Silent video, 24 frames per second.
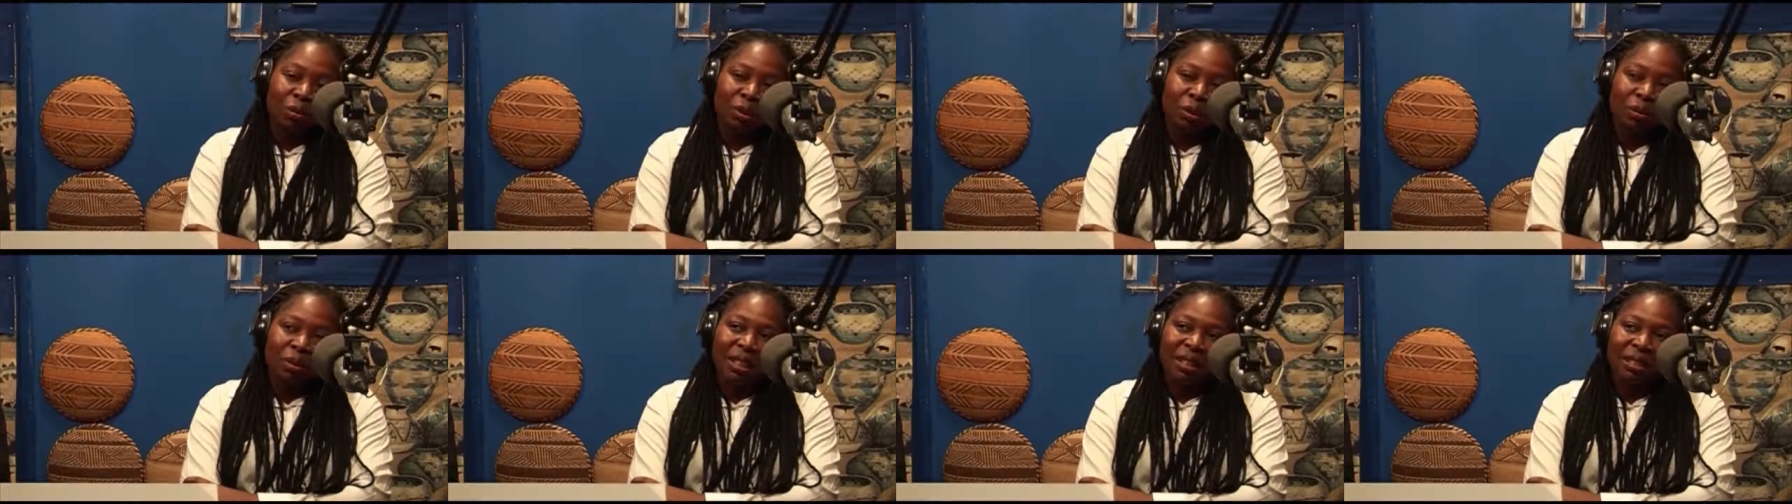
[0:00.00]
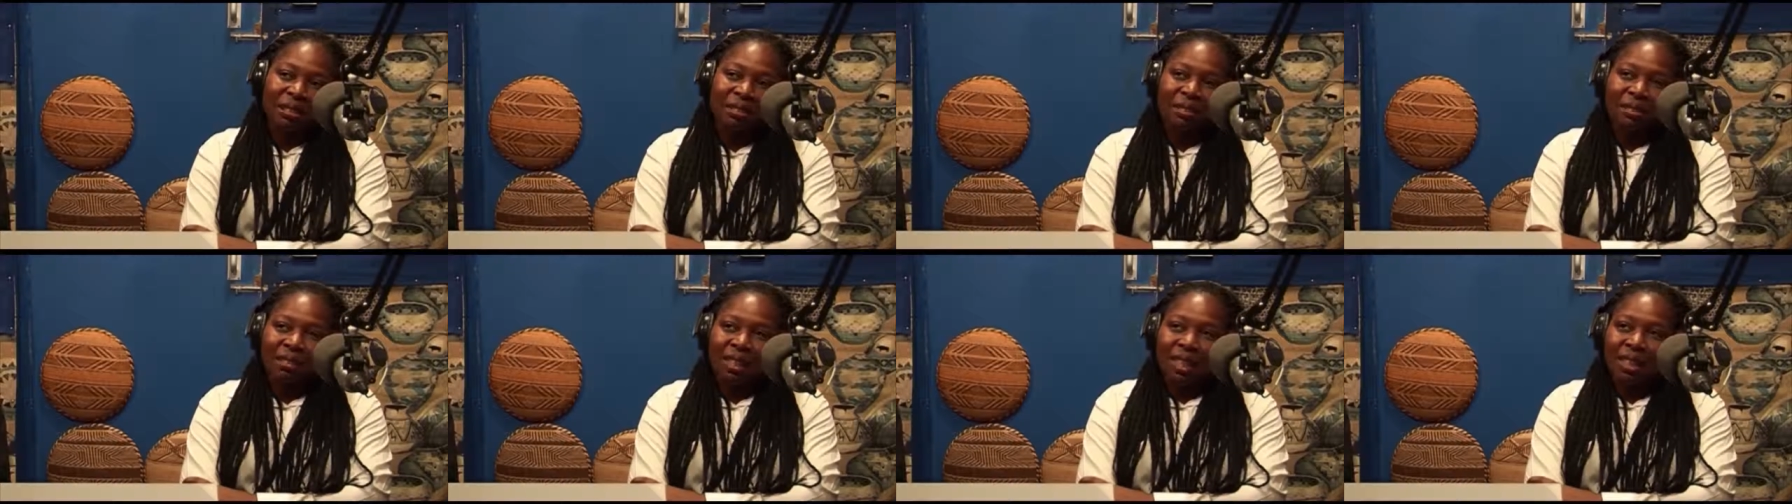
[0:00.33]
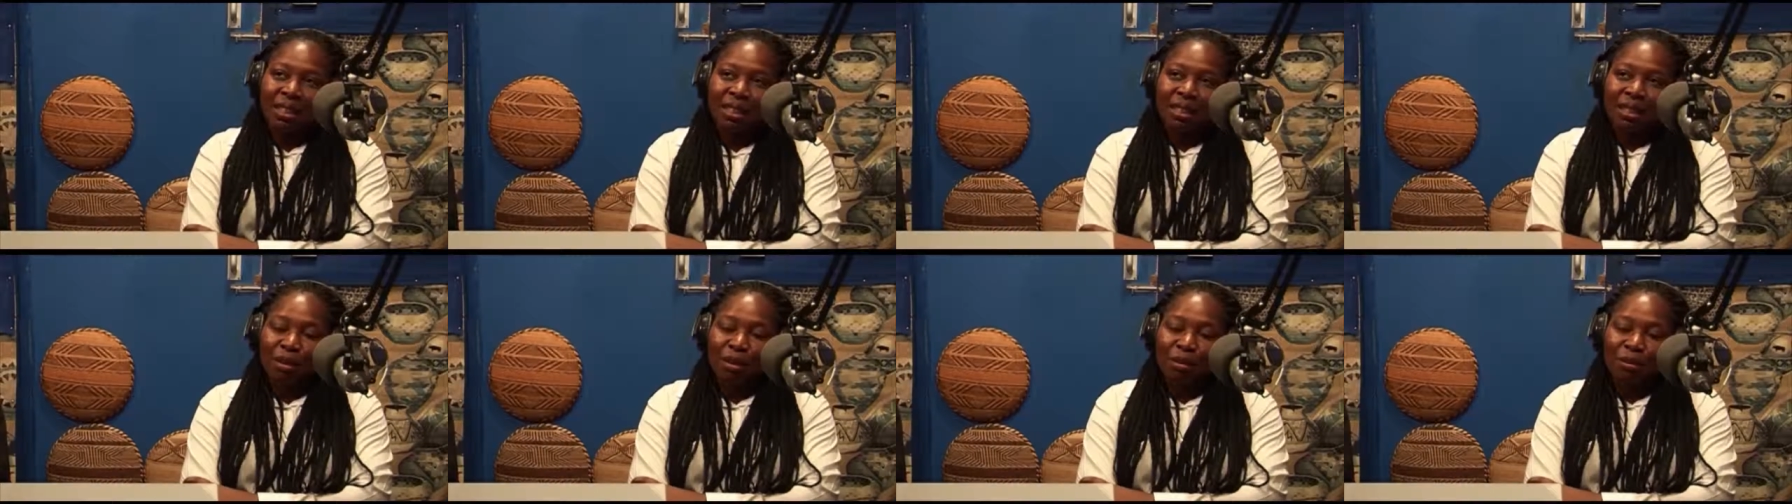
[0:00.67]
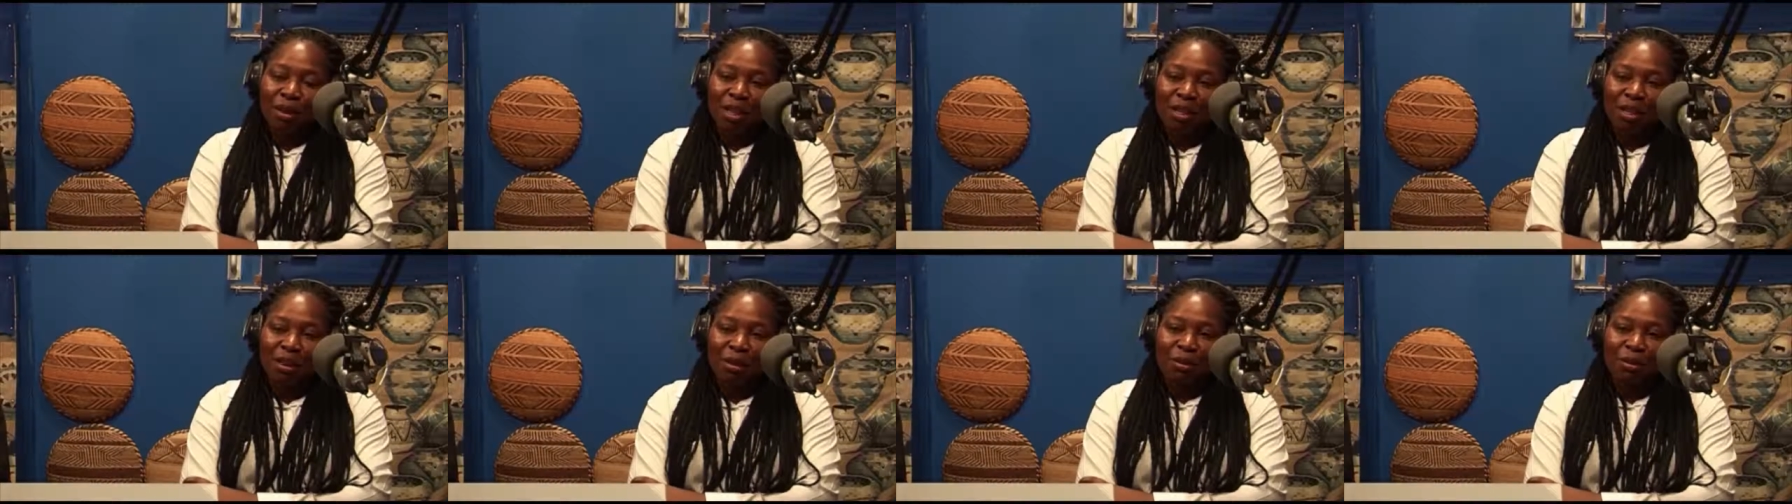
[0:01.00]
women find
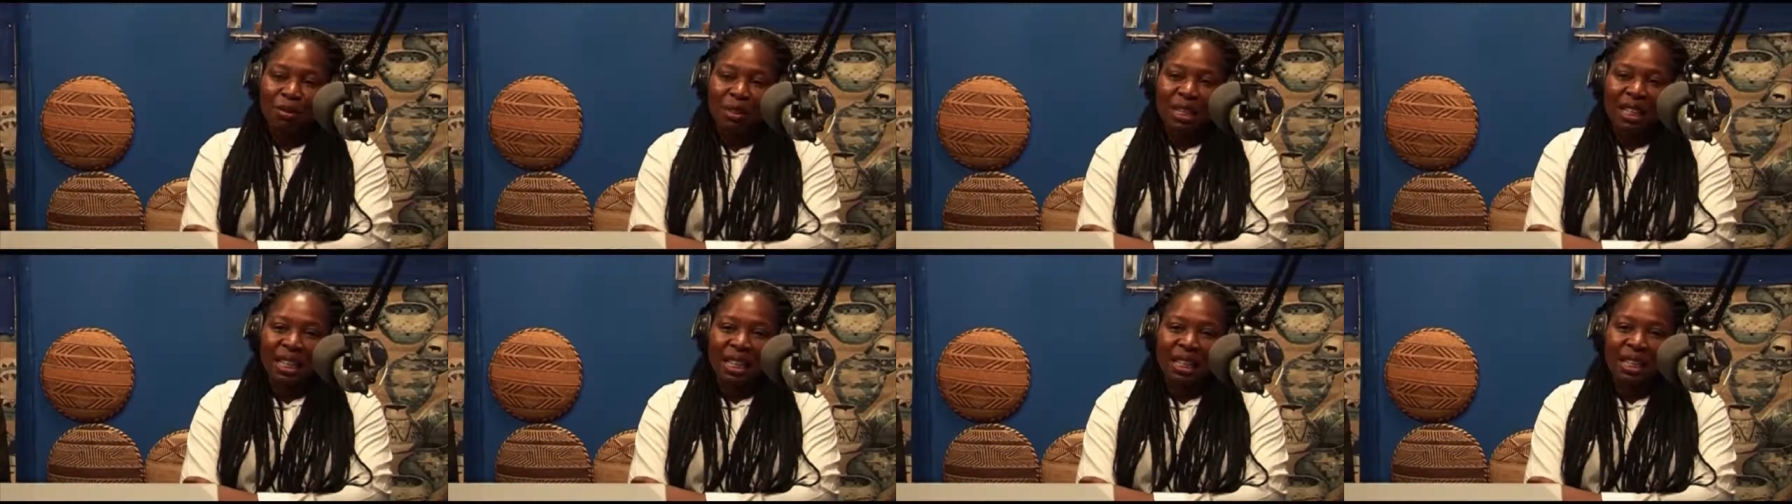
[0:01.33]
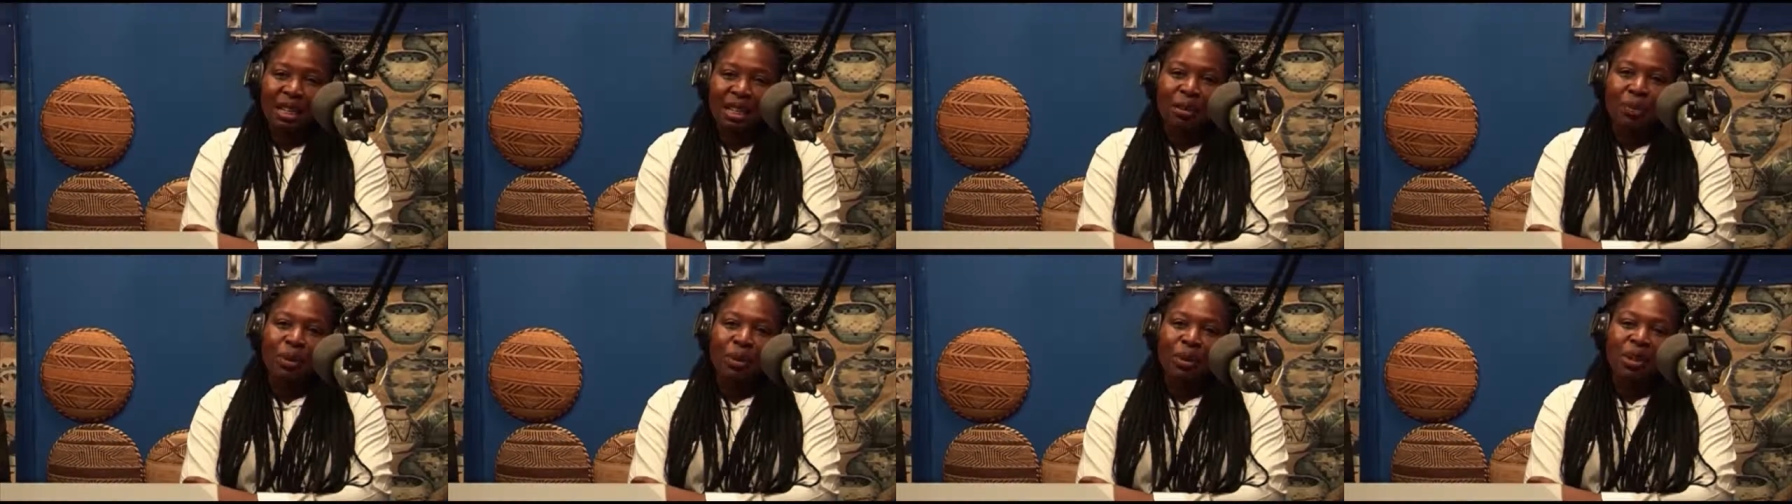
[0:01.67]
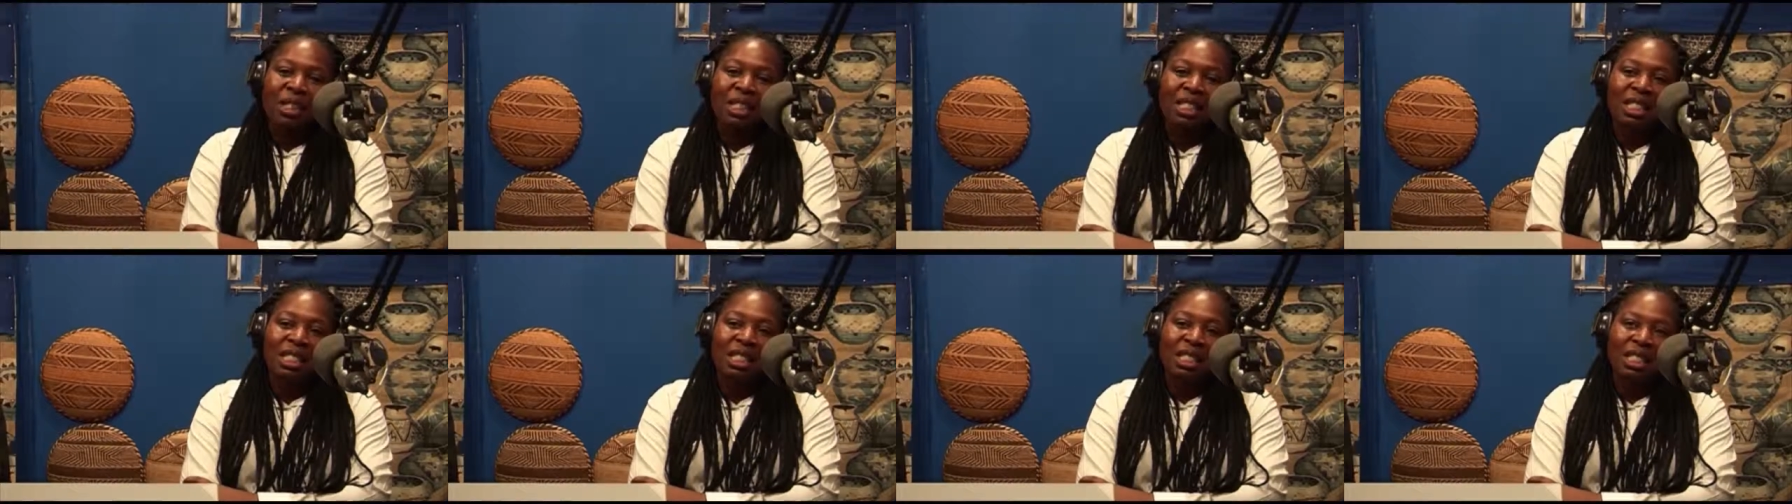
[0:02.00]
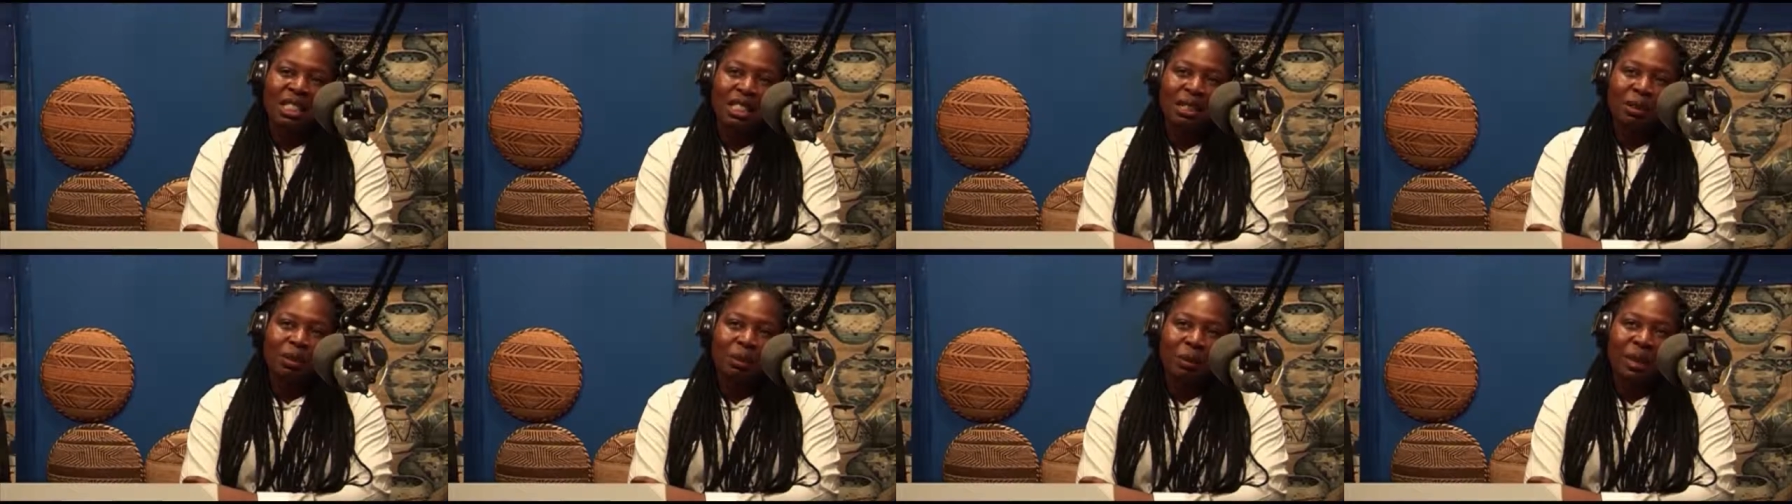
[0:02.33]
themselves in a
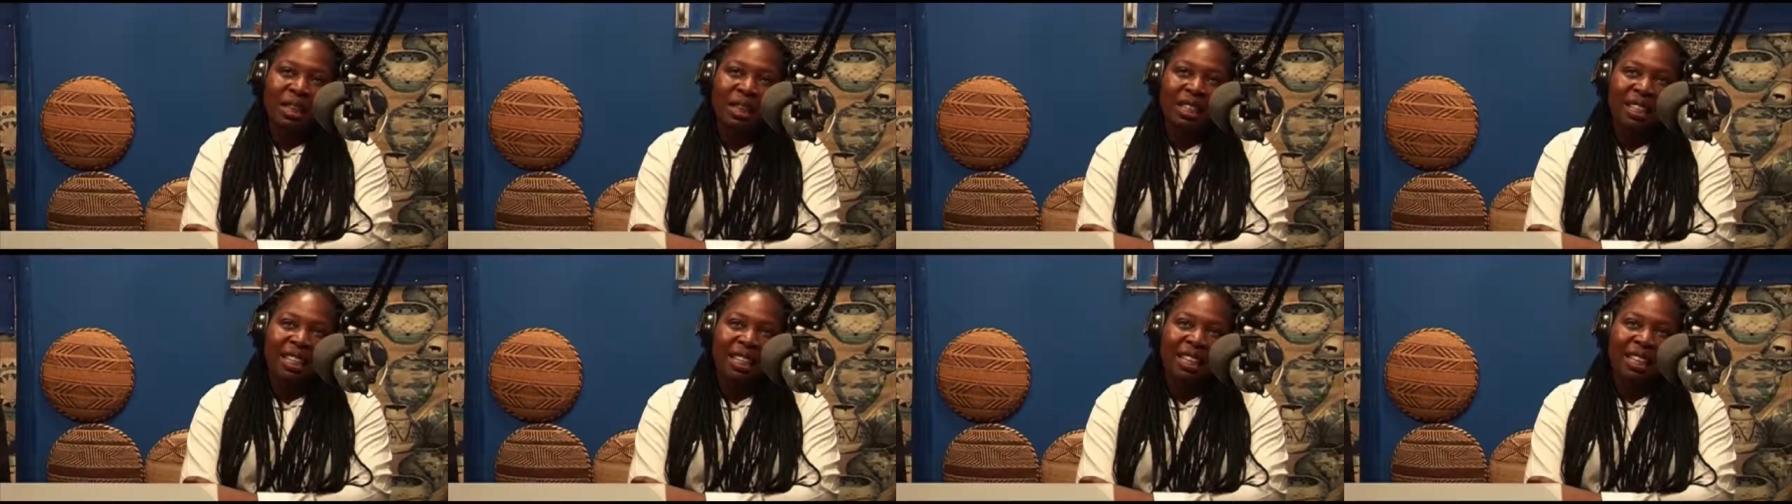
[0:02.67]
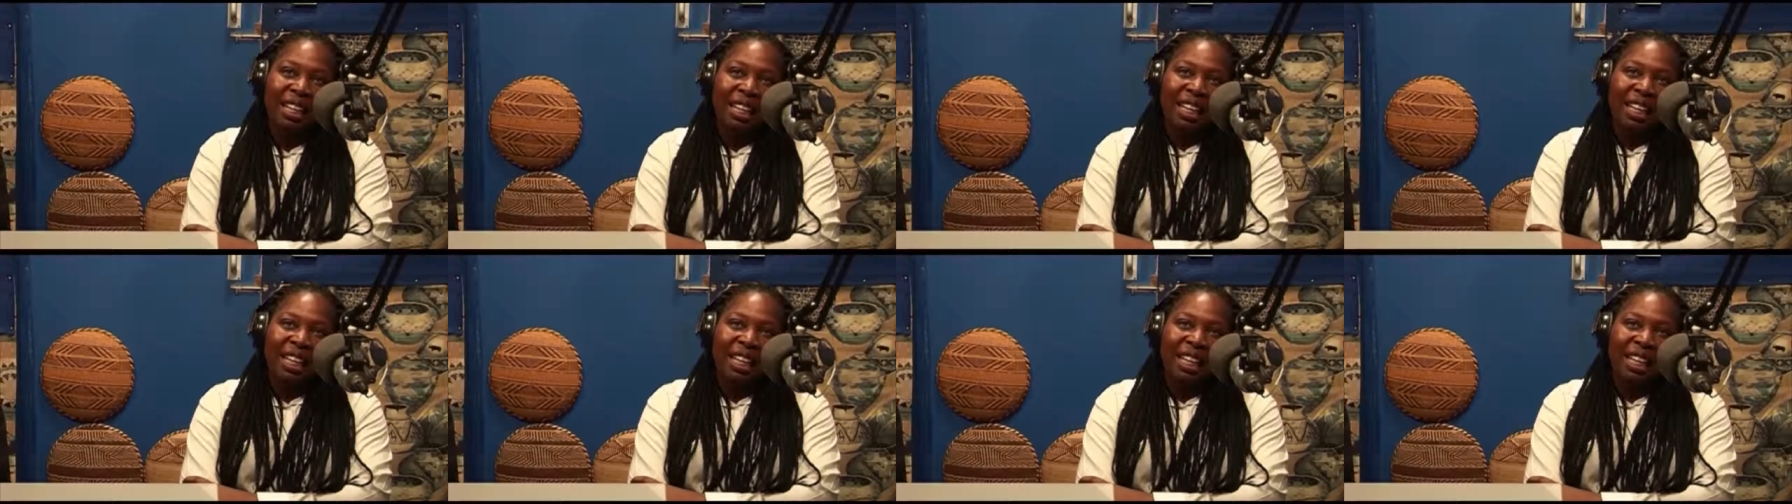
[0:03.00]
position where